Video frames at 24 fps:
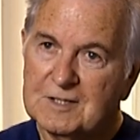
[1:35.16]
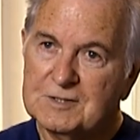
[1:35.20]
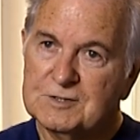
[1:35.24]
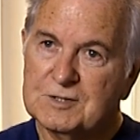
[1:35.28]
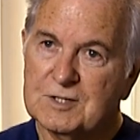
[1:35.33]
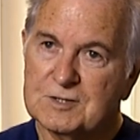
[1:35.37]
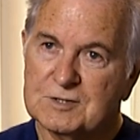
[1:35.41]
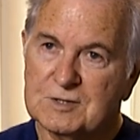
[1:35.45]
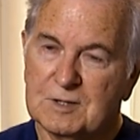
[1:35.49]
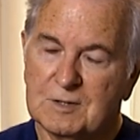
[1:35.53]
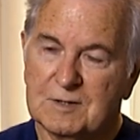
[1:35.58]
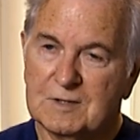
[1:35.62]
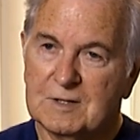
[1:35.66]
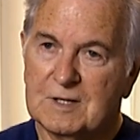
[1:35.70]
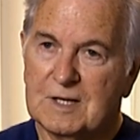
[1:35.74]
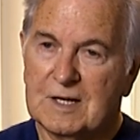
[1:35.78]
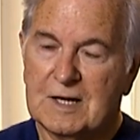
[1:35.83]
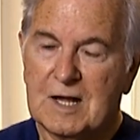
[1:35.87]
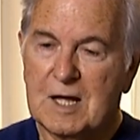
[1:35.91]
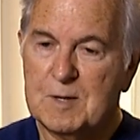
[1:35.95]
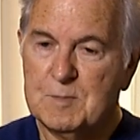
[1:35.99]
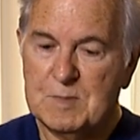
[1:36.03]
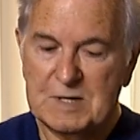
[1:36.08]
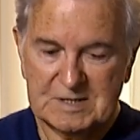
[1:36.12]

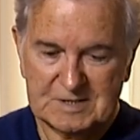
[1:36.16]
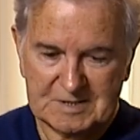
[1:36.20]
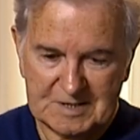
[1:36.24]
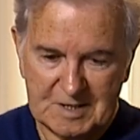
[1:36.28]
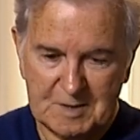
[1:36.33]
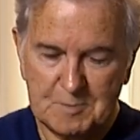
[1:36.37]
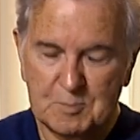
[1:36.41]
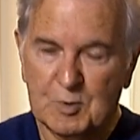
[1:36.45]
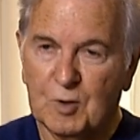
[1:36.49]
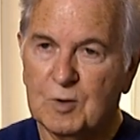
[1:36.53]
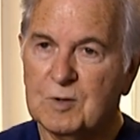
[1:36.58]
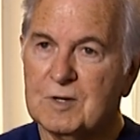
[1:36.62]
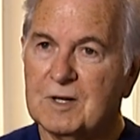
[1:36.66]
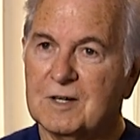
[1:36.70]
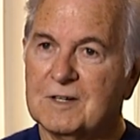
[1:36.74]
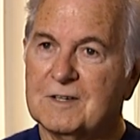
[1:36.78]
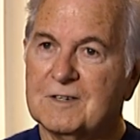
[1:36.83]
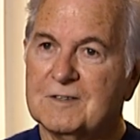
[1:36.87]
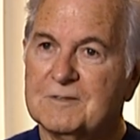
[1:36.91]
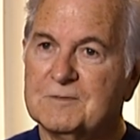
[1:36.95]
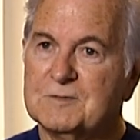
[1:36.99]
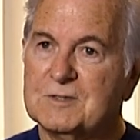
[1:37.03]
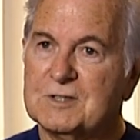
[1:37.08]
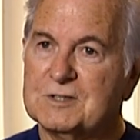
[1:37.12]
ABC book
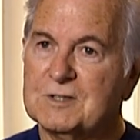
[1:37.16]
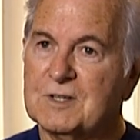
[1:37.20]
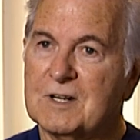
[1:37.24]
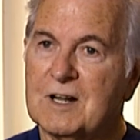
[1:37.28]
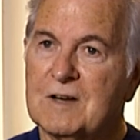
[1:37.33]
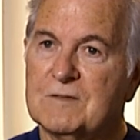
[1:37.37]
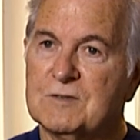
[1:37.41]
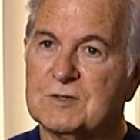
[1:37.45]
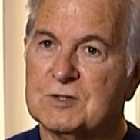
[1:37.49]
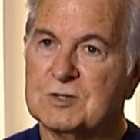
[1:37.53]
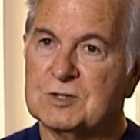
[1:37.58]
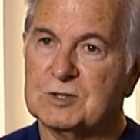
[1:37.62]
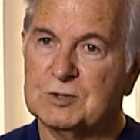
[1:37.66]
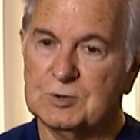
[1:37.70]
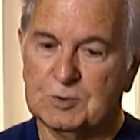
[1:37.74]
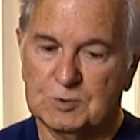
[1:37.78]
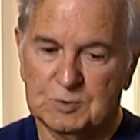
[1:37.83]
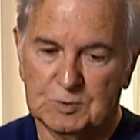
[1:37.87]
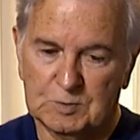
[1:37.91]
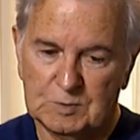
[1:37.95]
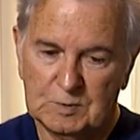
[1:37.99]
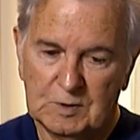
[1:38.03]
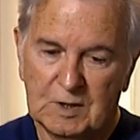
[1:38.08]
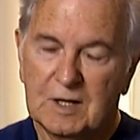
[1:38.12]
that you'd have at
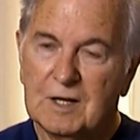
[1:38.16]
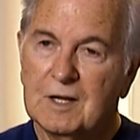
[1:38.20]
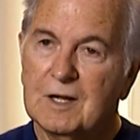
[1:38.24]
school,